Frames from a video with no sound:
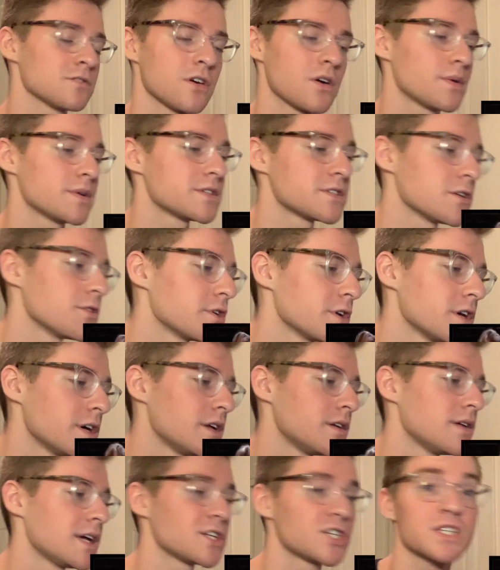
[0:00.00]
are always so
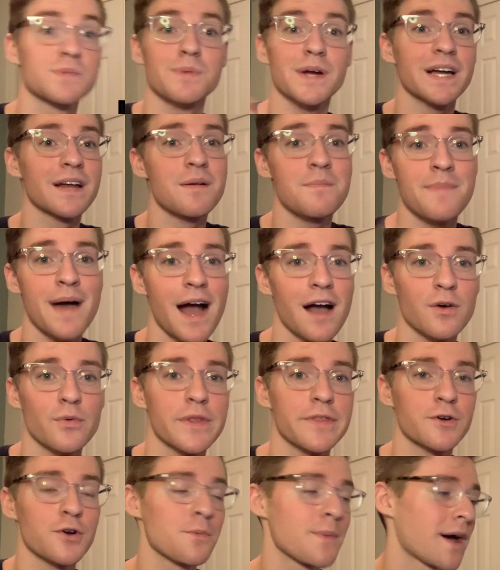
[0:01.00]
good. And she's bringing them back
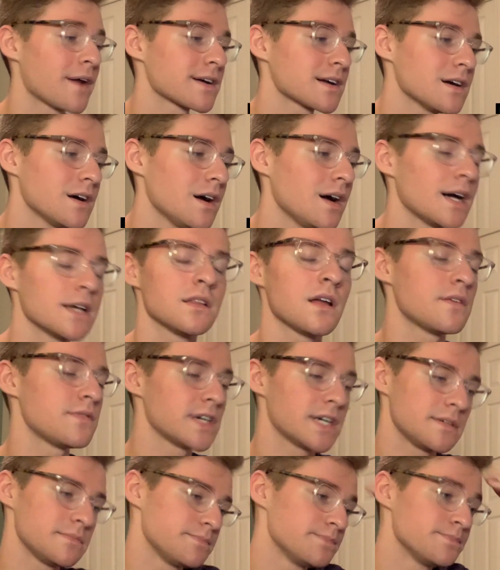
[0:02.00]
with Chromatica. I love it.